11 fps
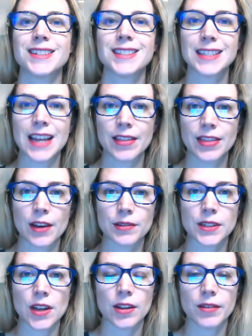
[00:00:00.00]

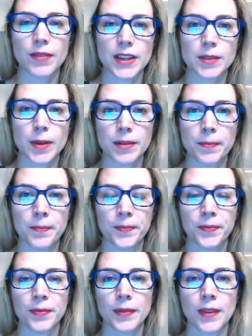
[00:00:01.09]
$10,000 investment.
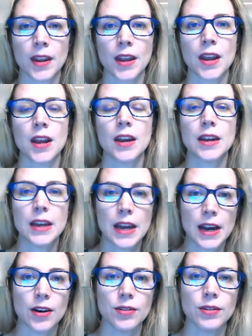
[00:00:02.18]

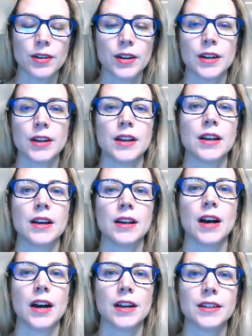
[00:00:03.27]
Now,
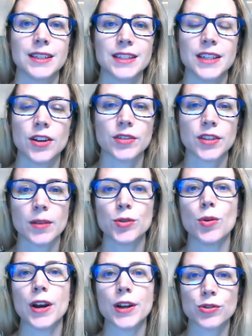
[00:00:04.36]
Disney goes up to
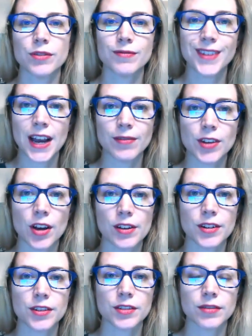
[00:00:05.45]

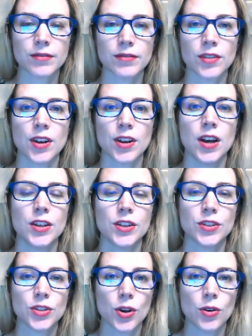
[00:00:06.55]
$105.
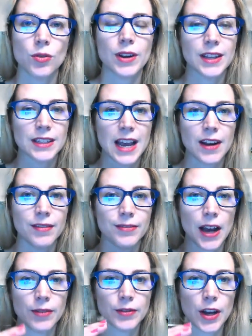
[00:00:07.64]
So it's had a
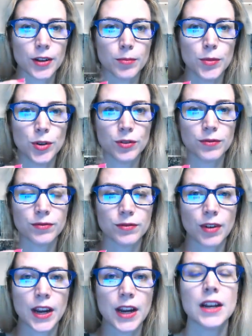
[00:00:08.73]
$5 move,
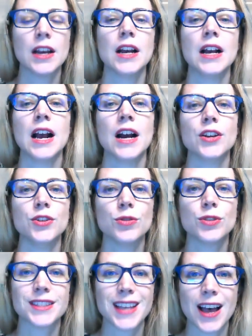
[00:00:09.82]
right? You
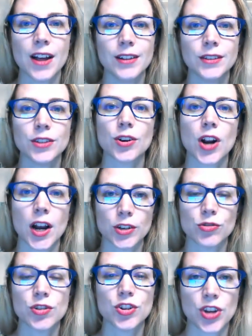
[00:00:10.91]
sell your
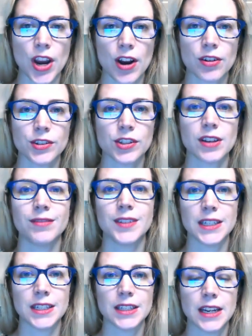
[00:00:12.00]
100 shares of
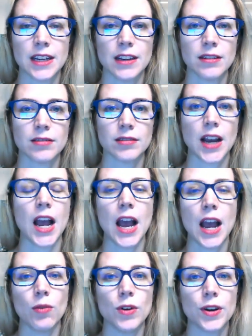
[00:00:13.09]
Disney
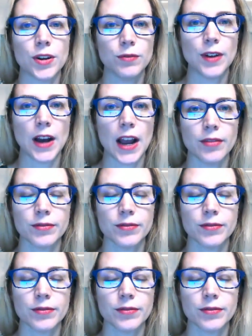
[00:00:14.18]
at $105.